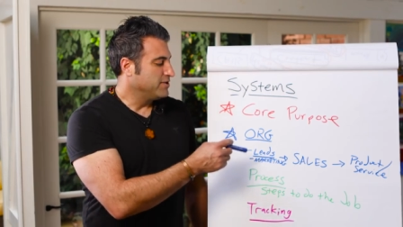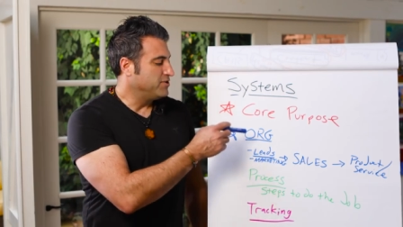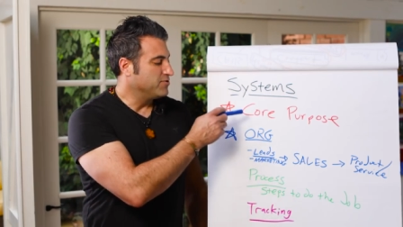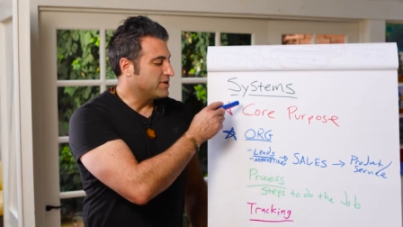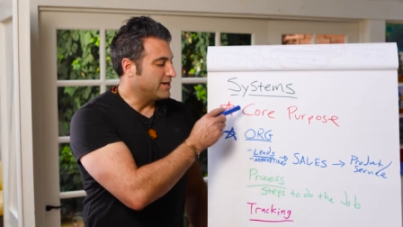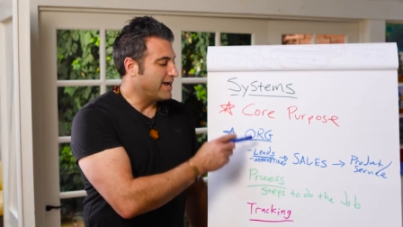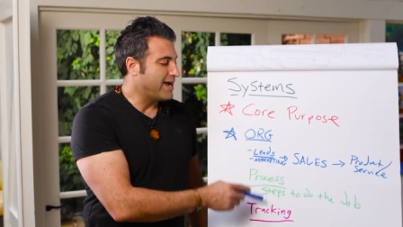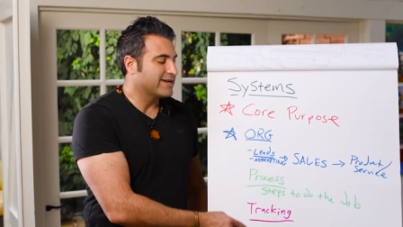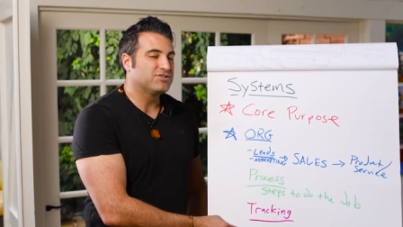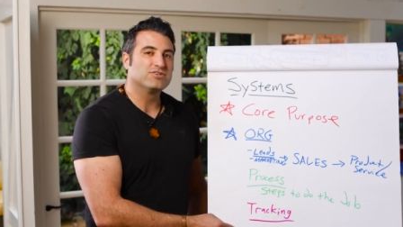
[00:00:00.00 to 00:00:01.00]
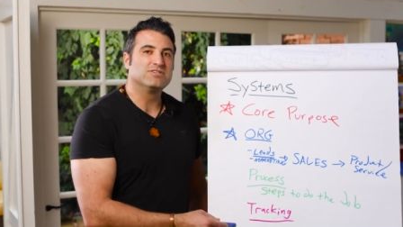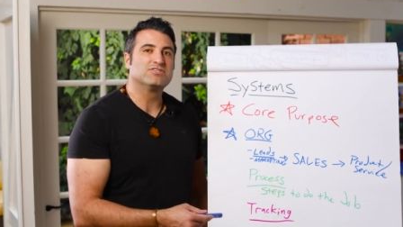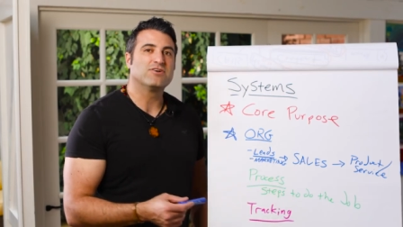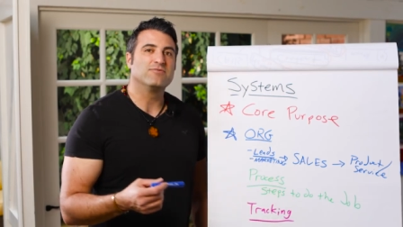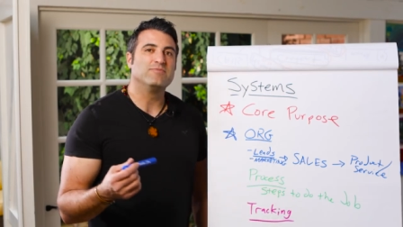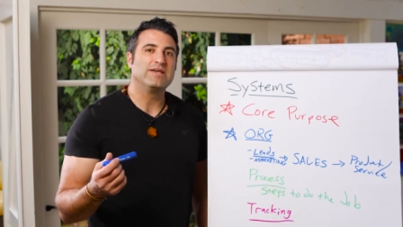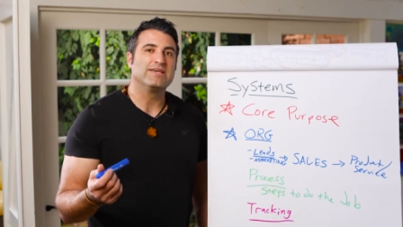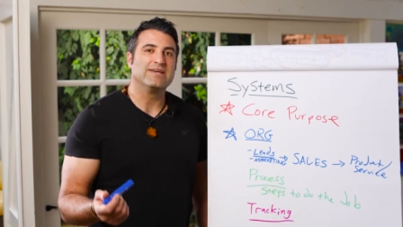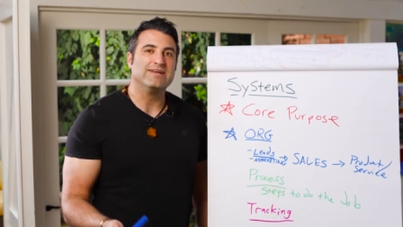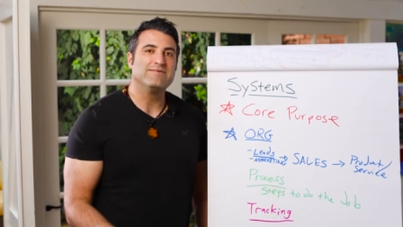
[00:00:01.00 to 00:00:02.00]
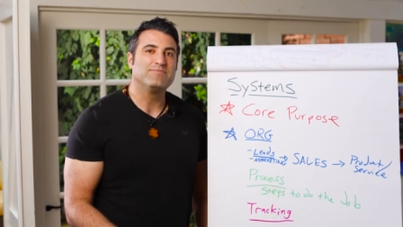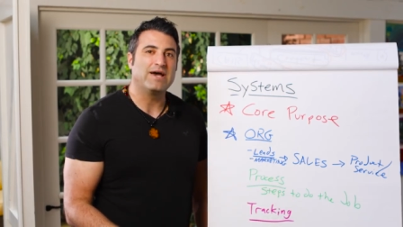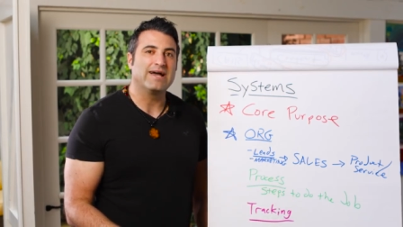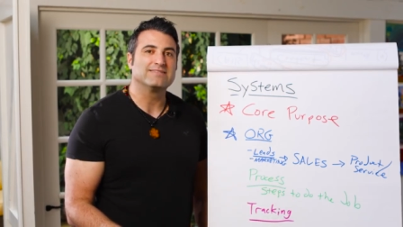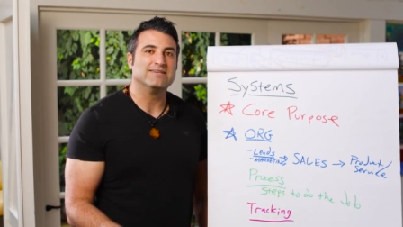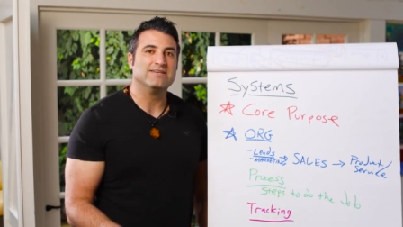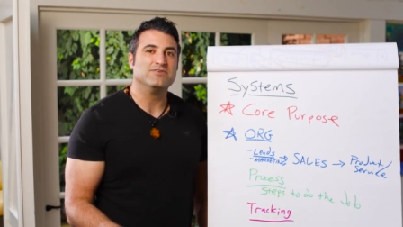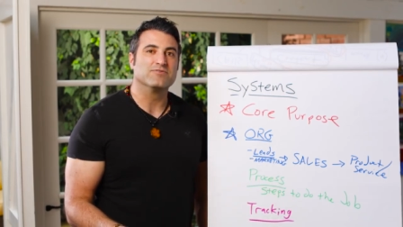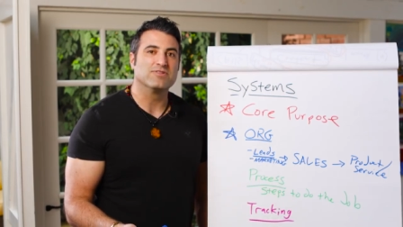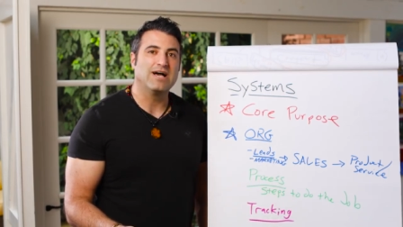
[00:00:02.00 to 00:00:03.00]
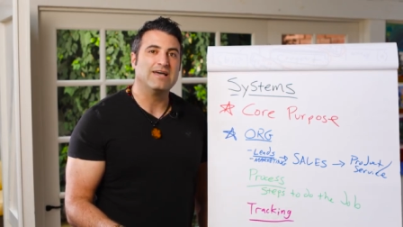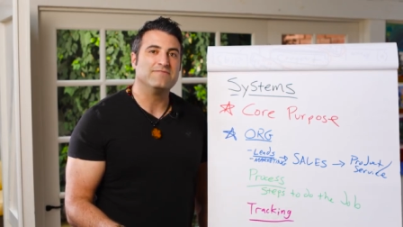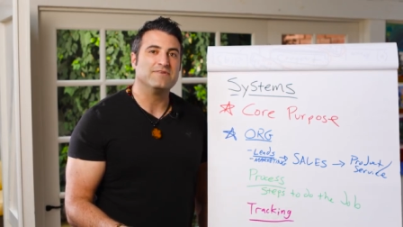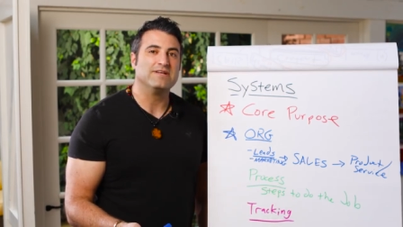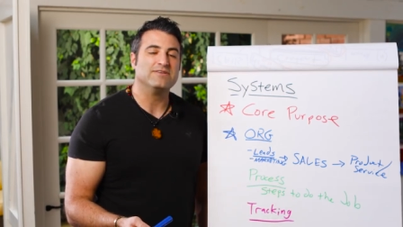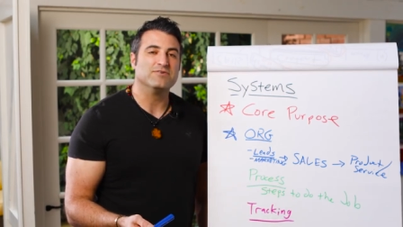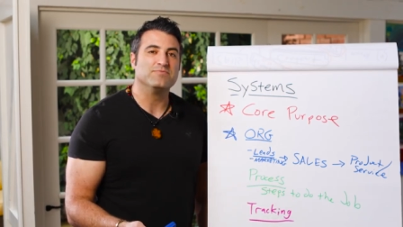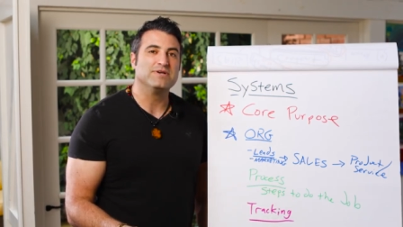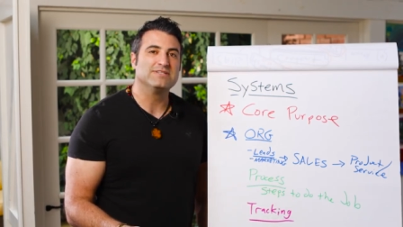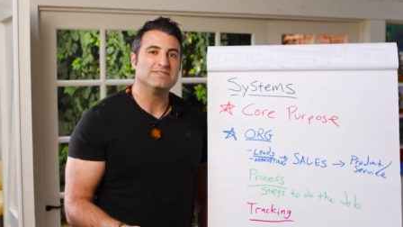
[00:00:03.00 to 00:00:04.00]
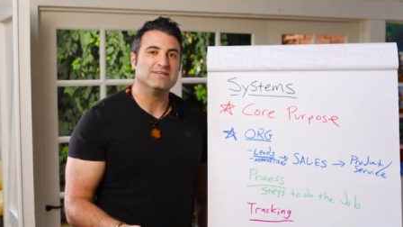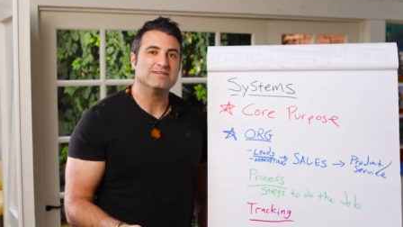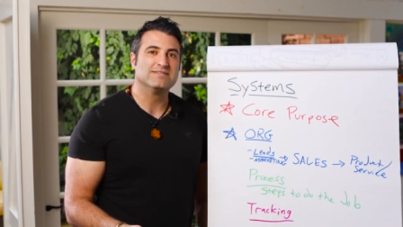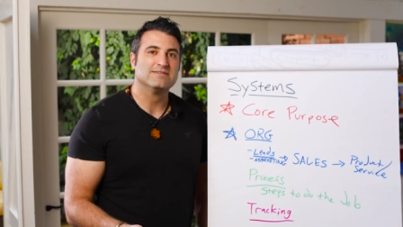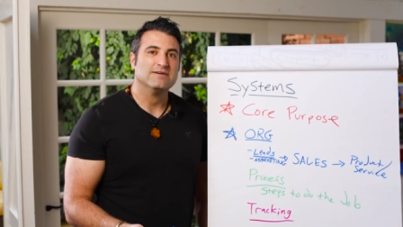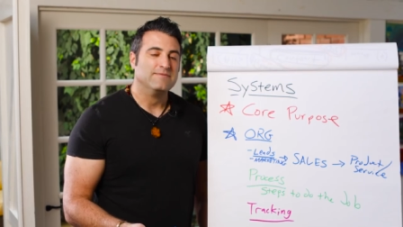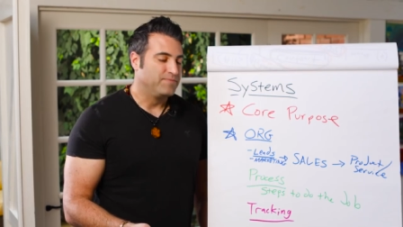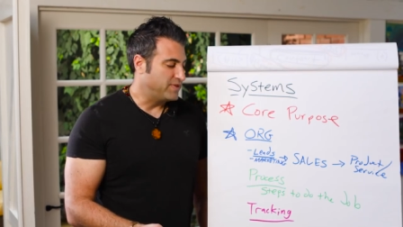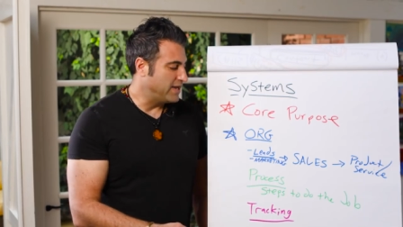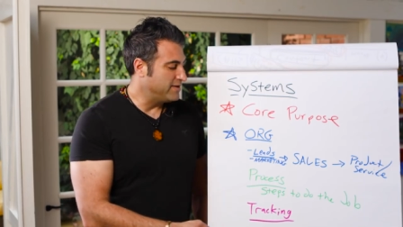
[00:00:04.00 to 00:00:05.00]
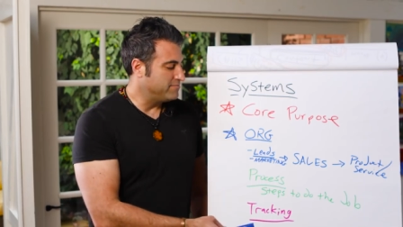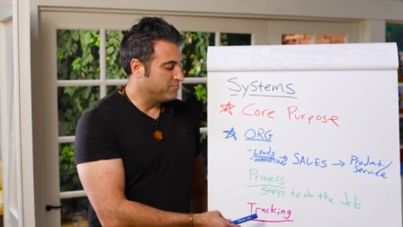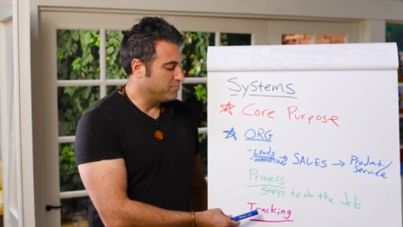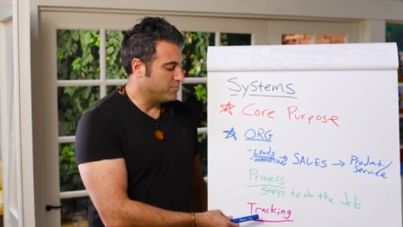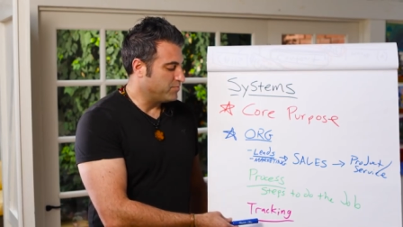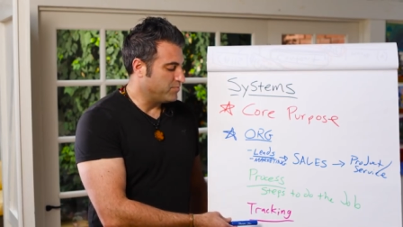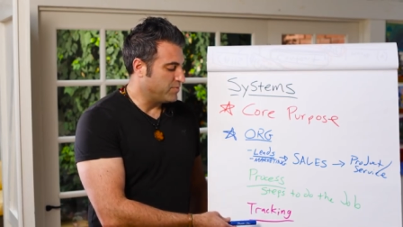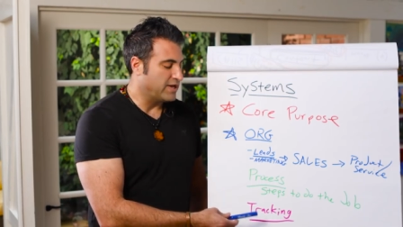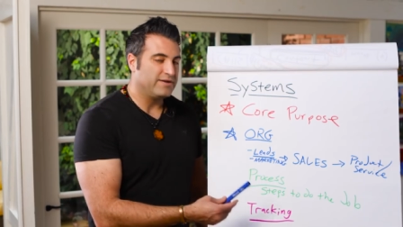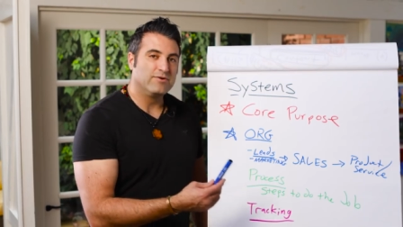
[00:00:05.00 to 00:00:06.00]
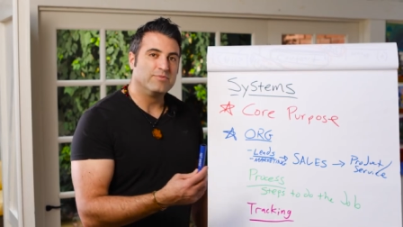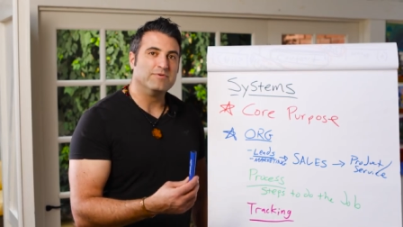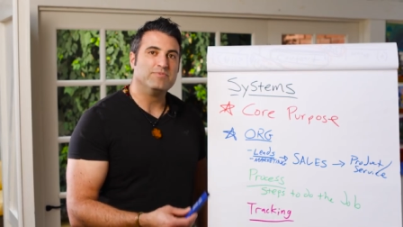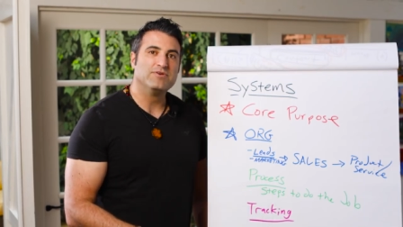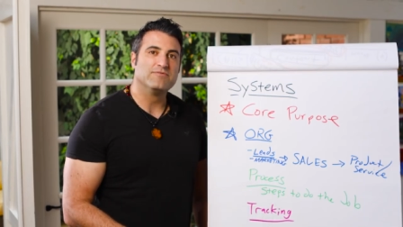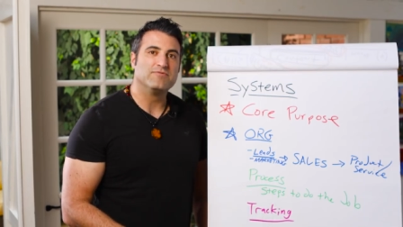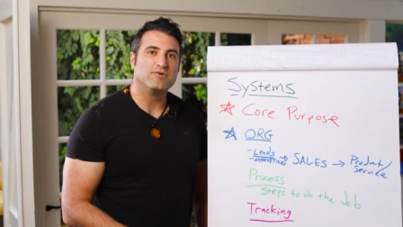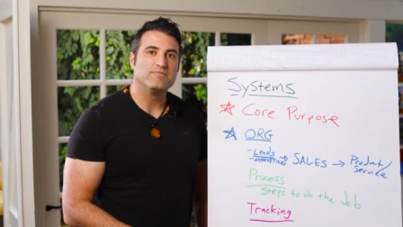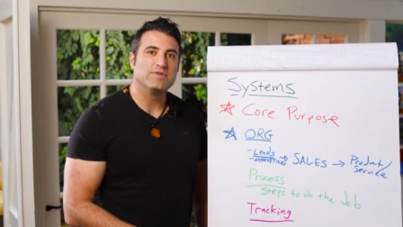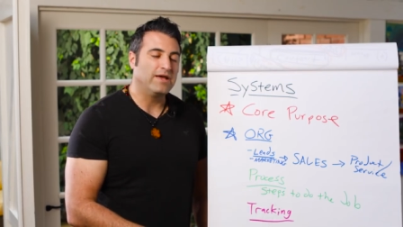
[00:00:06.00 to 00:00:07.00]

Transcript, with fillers: you can actually start making an impact in your life and in your business, then, then it'll be beautiful.